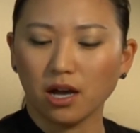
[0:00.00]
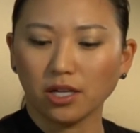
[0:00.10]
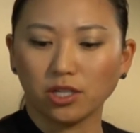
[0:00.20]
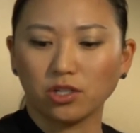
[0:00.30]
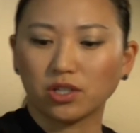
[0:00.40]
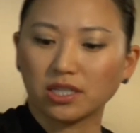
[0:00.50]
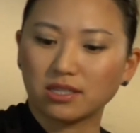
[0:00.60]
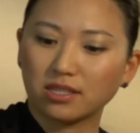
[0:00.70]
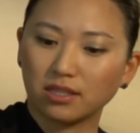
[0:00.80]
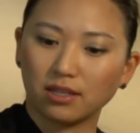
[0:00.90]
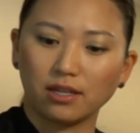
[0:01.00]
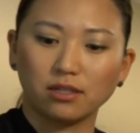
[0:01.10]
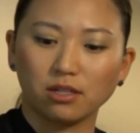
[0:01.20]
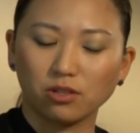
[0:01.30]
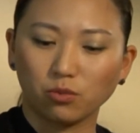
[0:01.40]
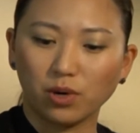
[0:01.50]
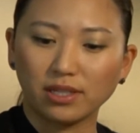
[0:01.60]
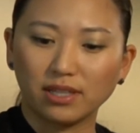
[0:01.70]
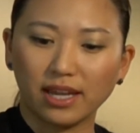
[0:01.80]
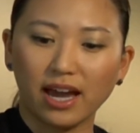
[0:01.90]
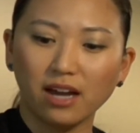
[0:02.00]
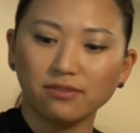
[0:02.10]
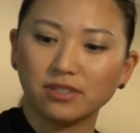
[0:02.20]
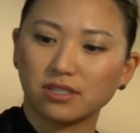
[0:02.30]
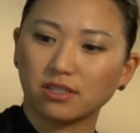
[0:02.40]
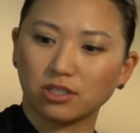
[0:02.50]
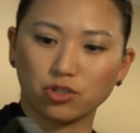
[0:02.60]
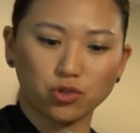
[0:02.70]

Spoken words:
you can see that what they have is